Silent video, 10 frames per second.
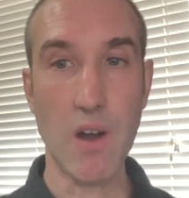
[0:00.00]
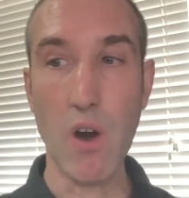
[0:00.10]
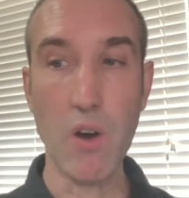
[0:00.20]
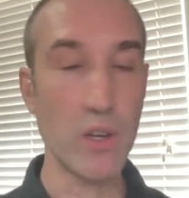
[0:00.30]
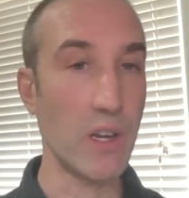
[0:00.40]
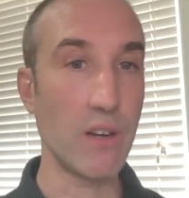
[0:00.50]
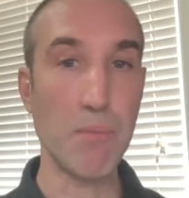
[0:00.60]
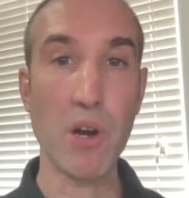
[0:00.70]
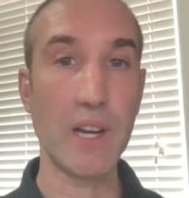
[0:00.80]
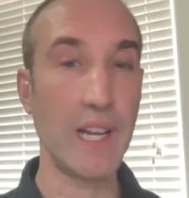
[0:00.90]
all your
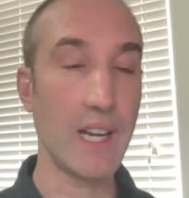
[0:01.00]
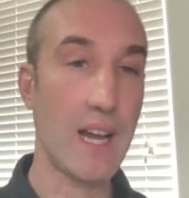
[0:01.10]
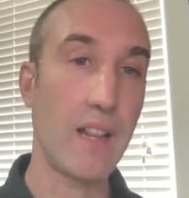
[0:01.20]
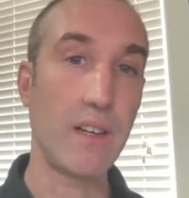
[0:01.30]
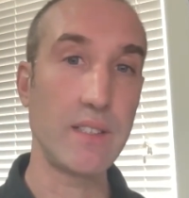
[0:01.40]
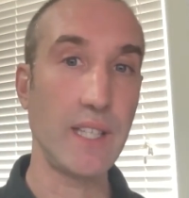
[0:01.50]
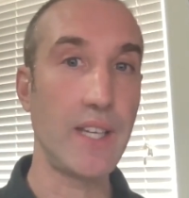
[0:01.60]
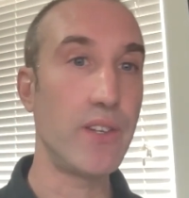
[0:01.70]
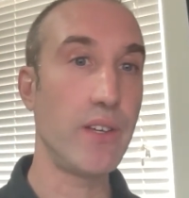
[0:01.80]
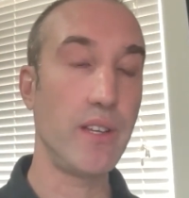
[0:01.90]
marketing dollars
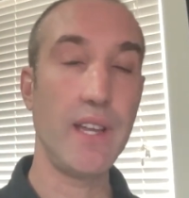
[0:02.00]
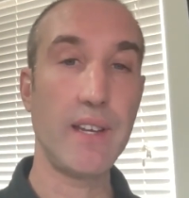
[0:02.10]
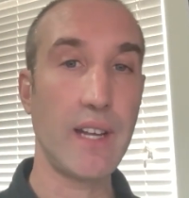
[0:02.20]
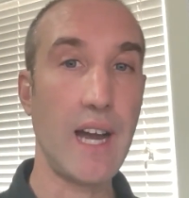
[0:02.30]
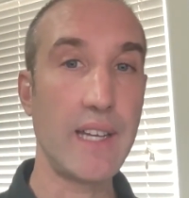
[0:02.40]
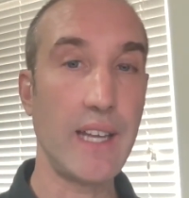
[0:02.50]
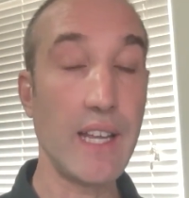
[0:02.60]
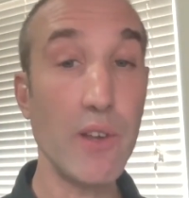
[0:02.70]
into content.